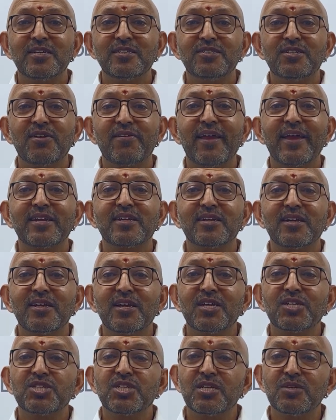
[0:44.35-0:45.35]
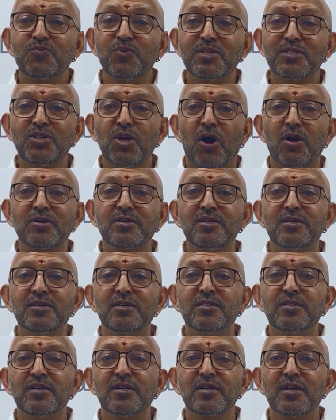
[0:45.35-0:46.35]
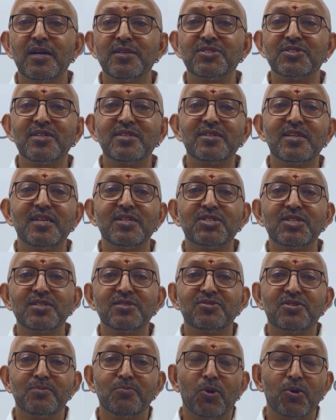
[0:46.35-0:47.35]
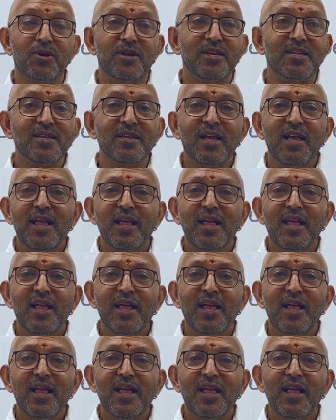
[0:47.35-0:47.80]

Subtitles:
direct connection with doctor consultations remotely.